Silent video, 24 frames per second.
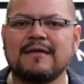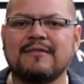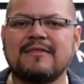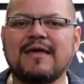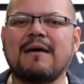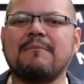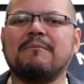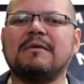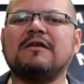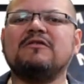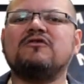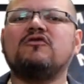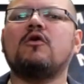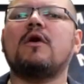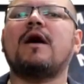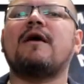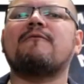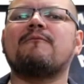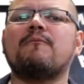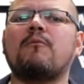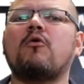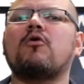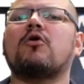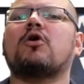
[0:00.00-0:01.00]
that means you
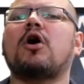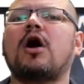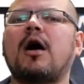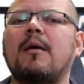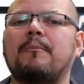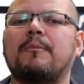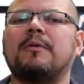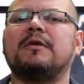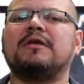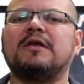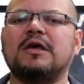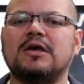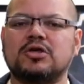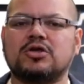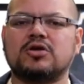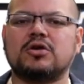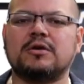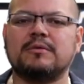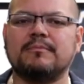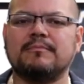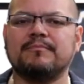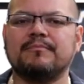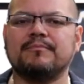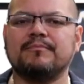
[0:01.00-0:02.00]
have more
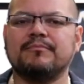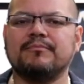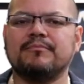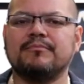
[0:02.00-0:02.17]
competition